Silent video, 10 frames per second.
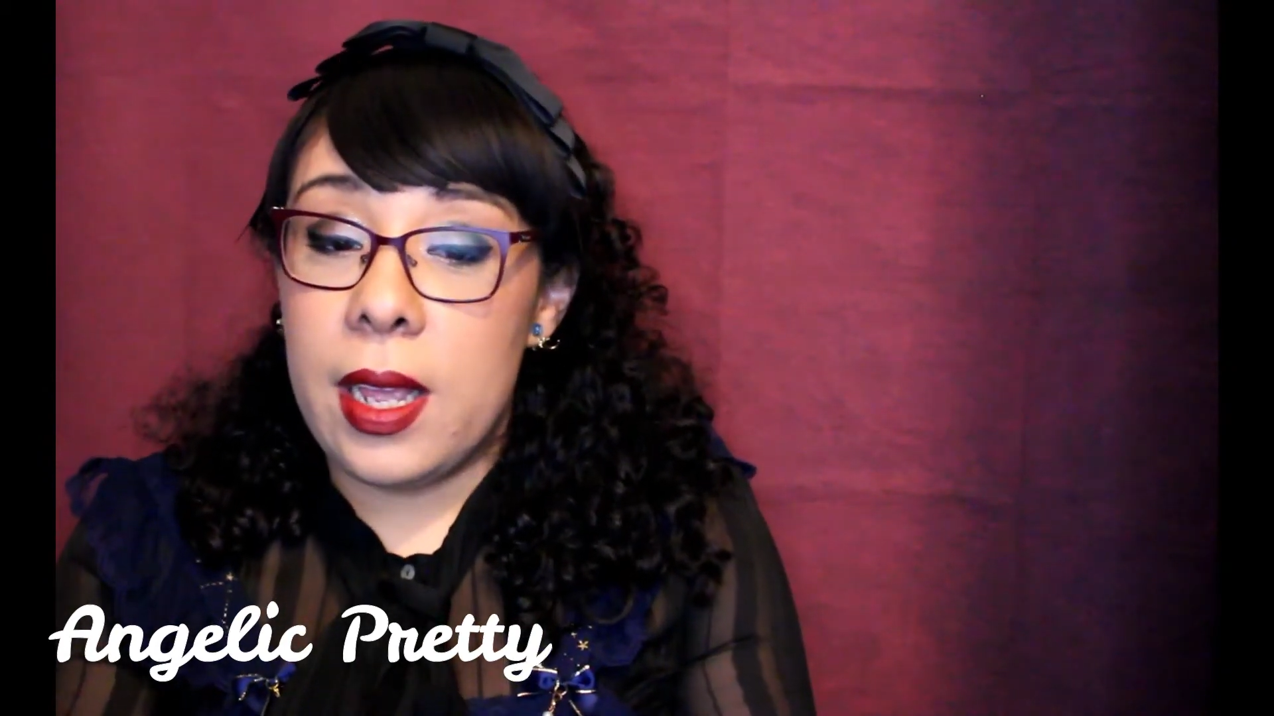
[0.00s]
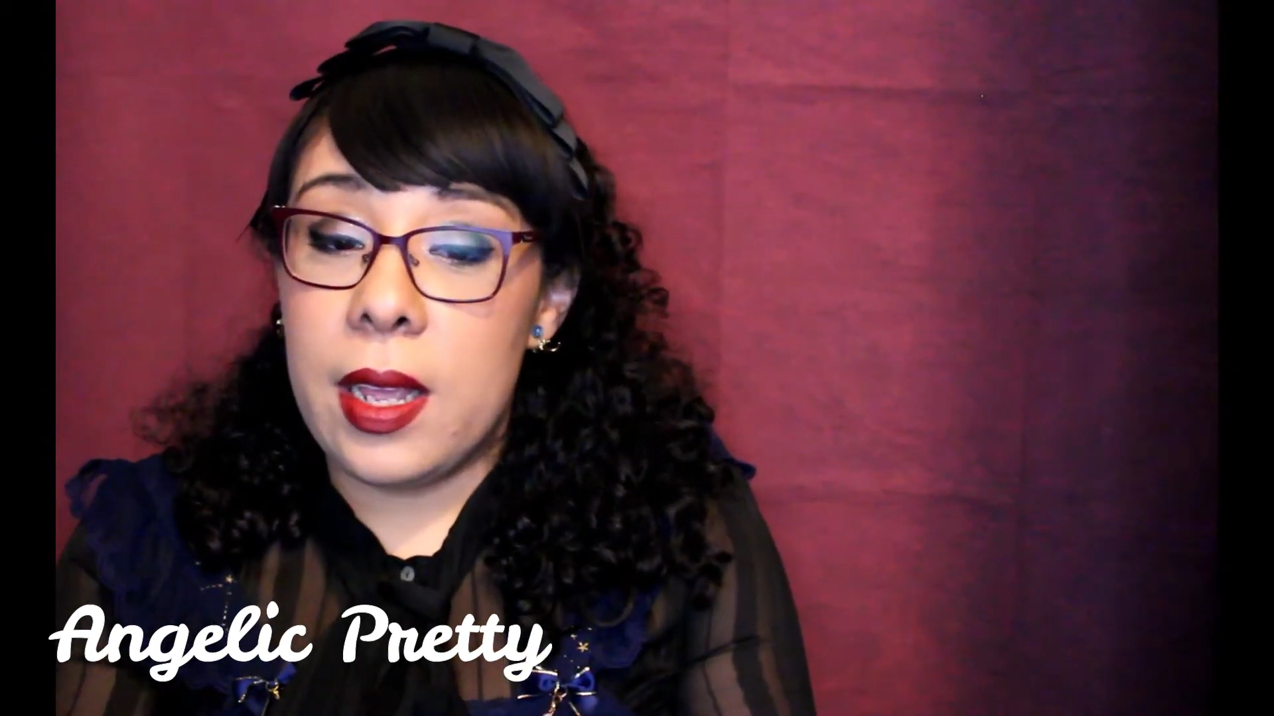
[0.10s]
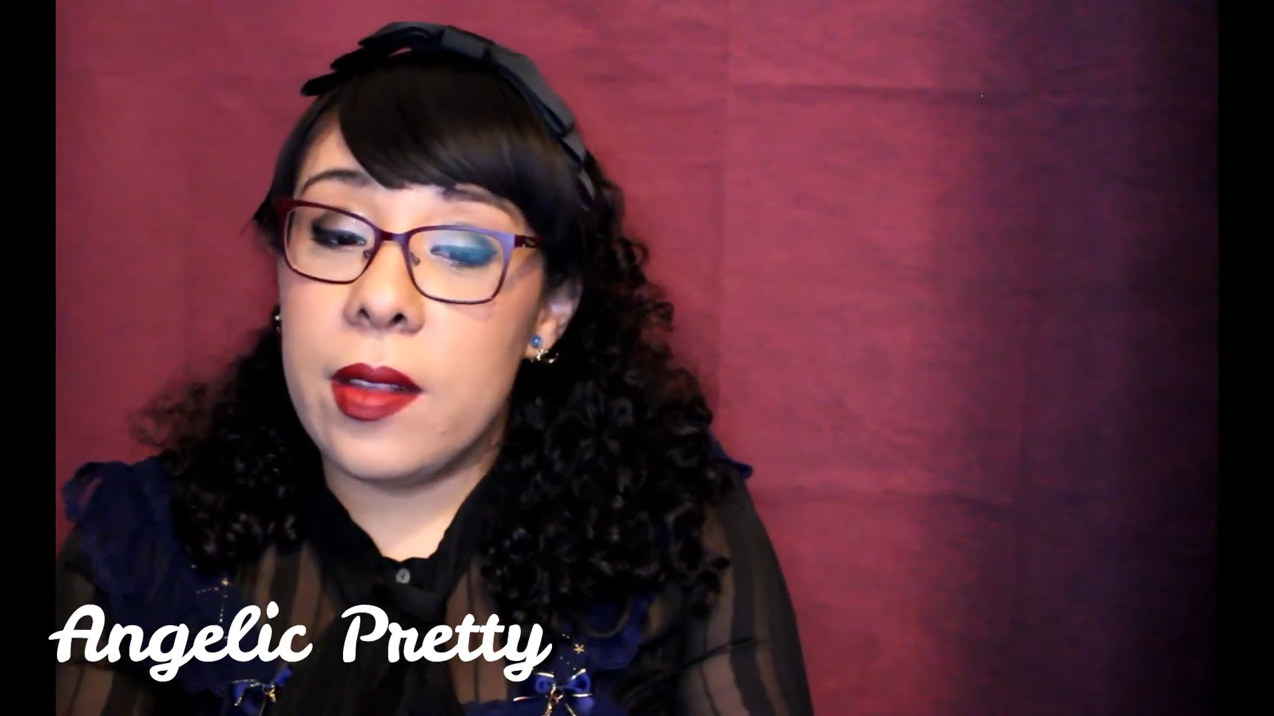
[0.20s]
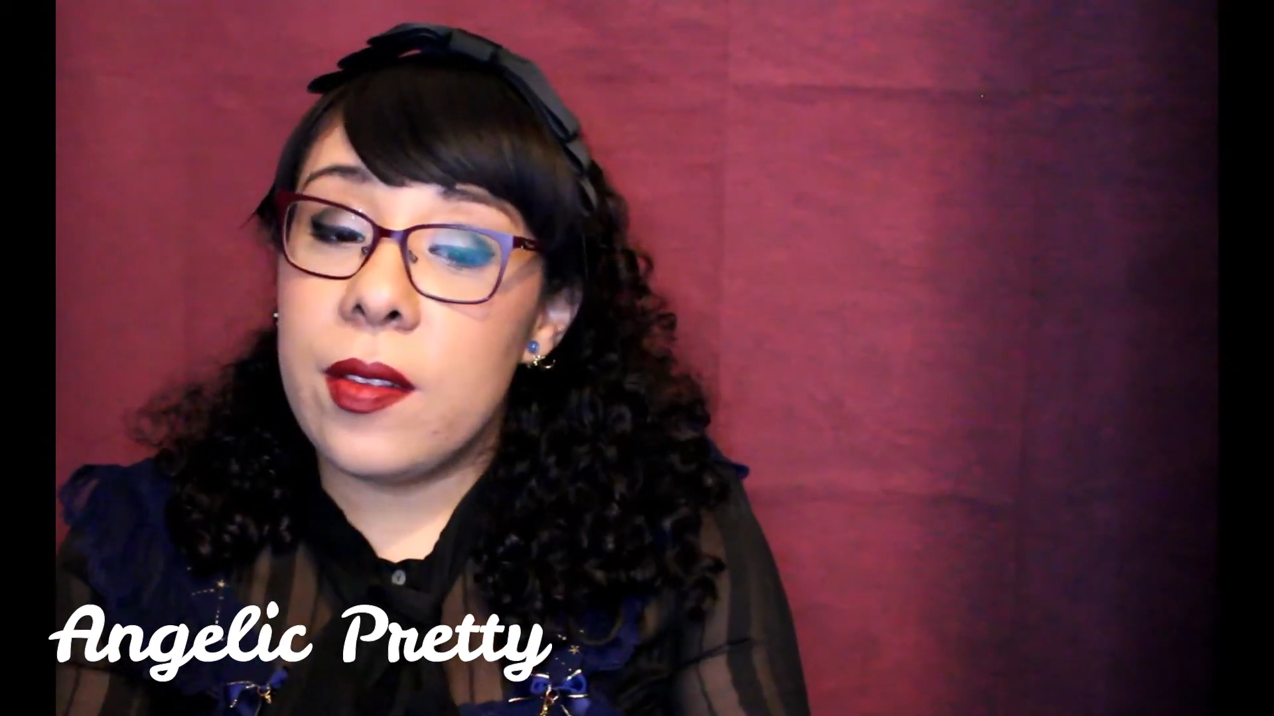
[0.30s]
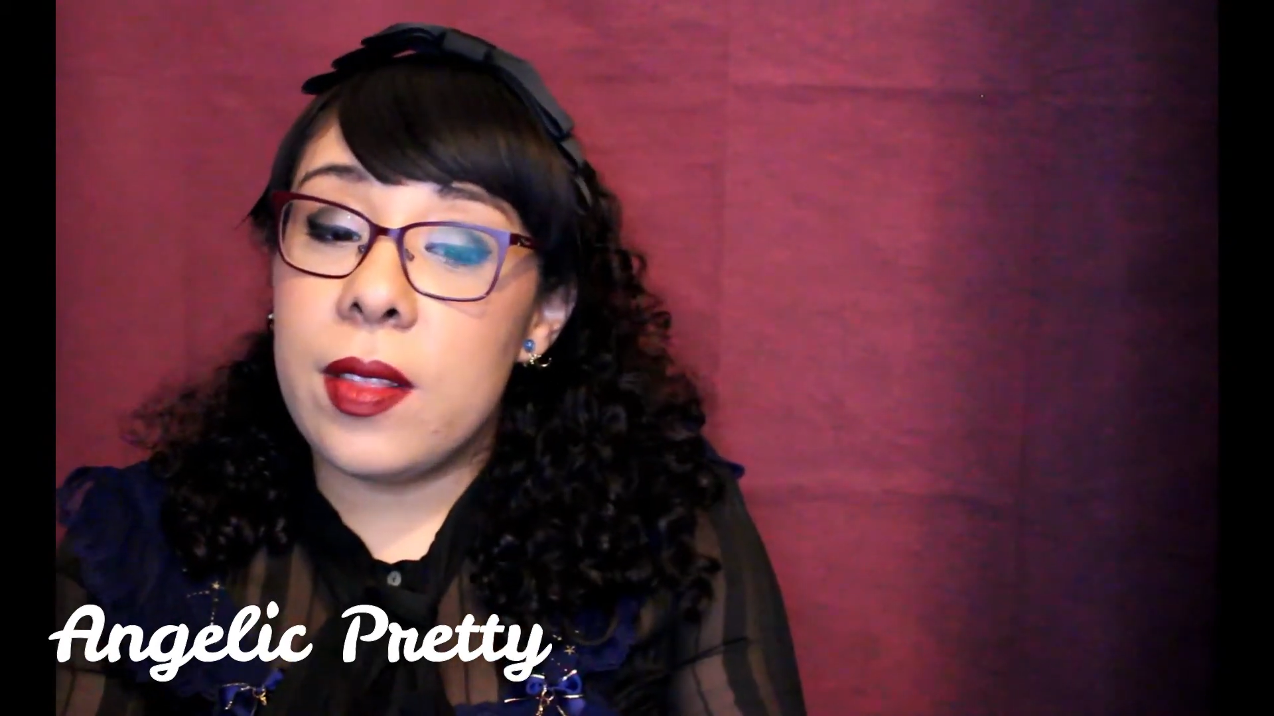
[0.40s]

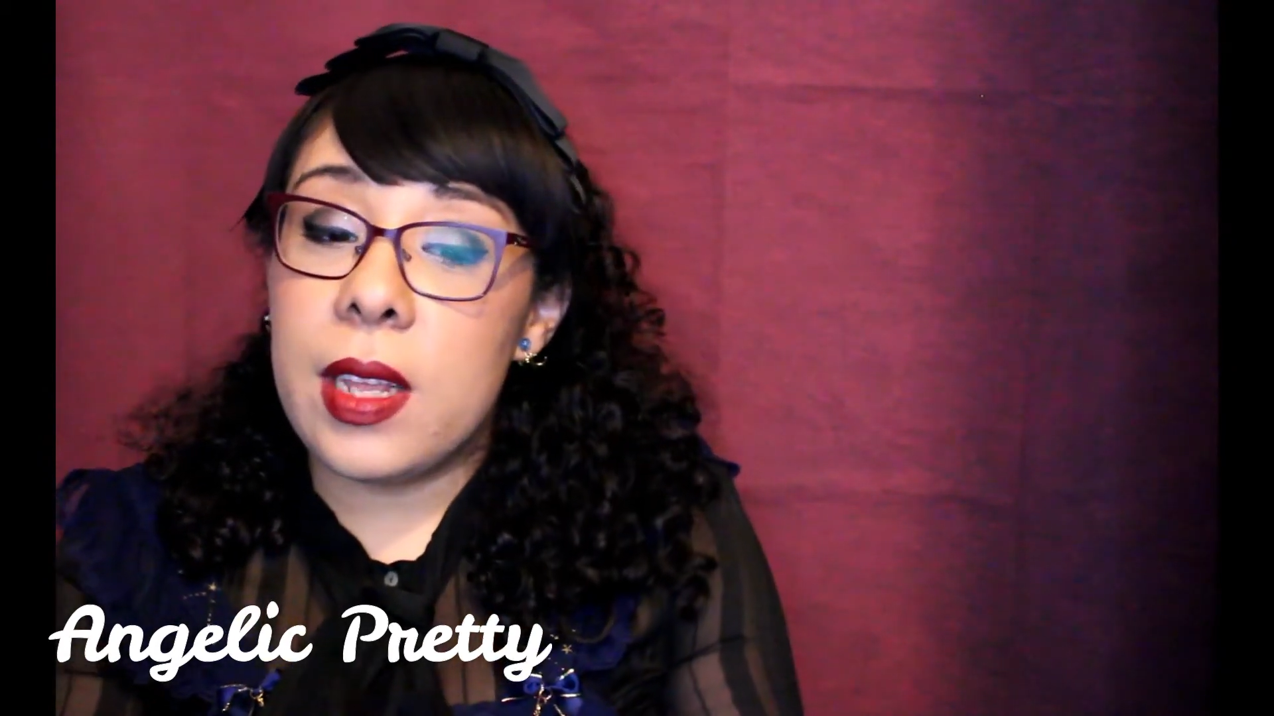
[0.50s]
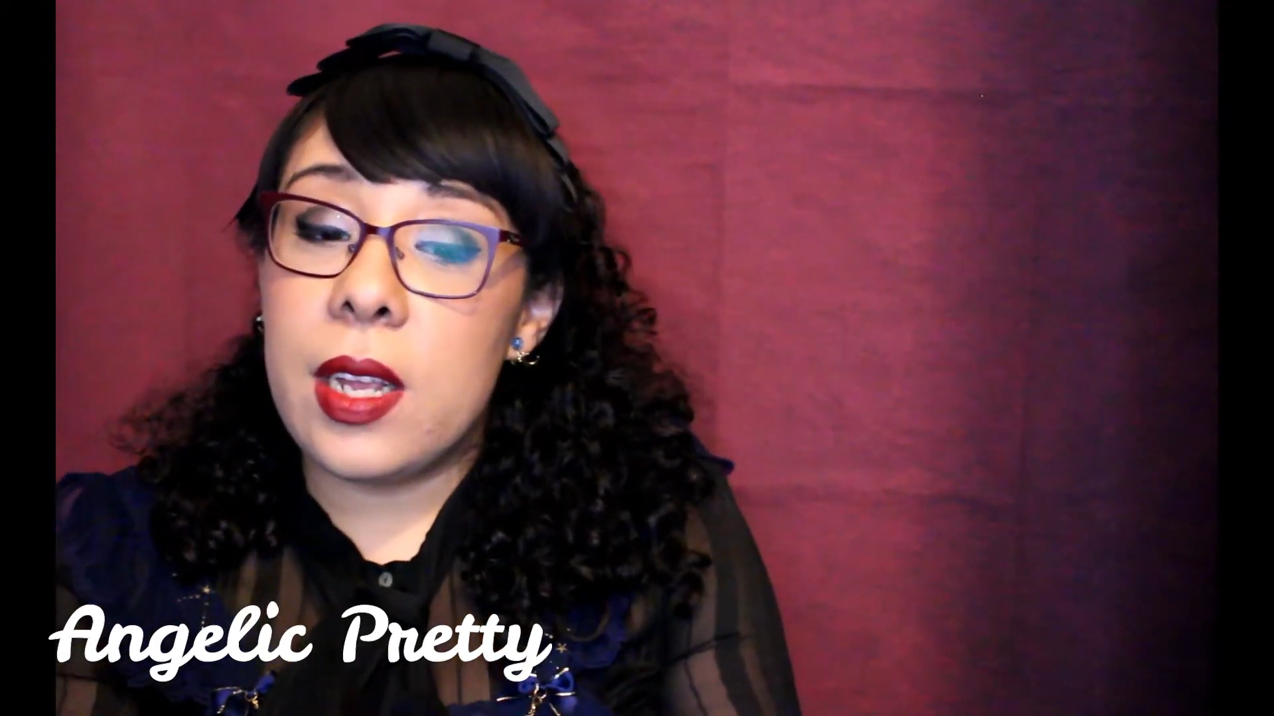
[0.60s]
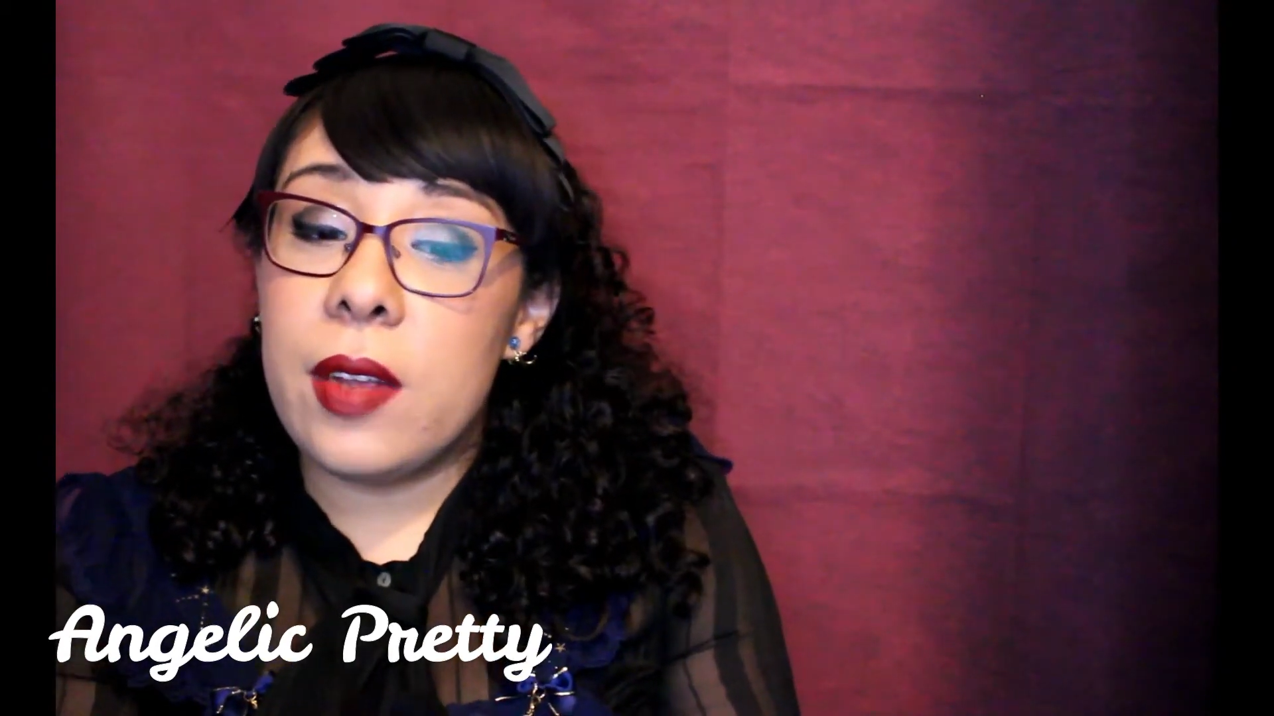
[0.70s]
is the